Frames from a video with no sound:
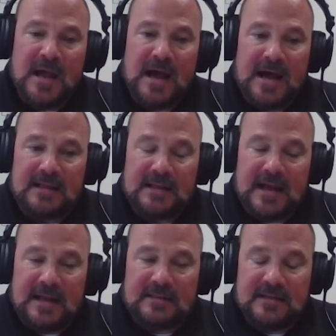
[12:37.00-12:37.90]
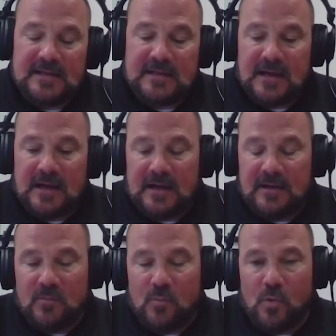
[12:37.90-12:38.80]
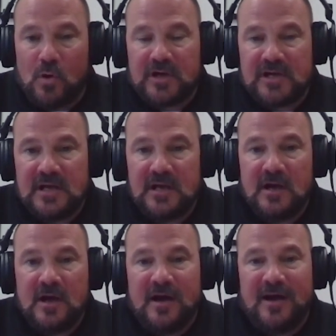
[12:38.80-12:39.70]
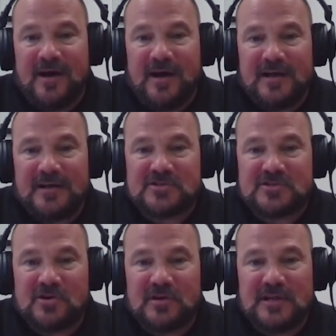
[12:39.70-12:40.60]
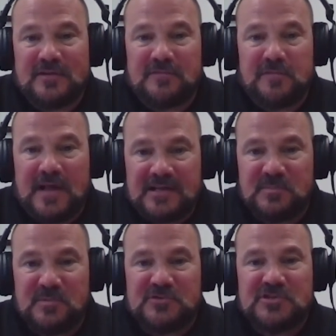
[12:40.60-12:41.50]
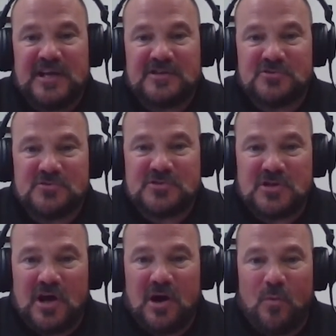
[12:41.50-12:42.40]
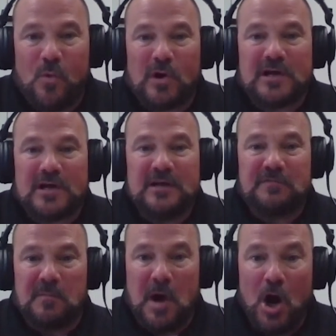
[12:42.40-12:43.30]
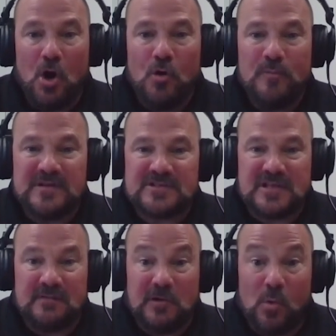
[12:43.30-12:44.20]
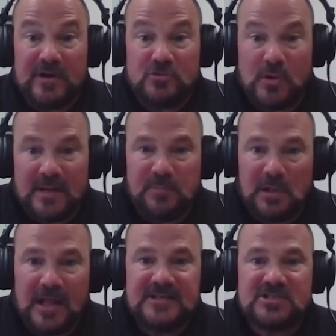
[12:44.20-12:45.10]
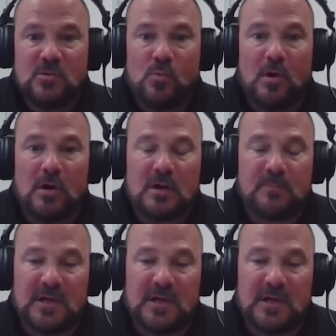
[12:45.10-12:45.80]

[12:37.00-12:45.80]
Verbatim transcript: I, I think uh, working, uh, certainly flexible schedules, uh, working from home instead of going to a place to work.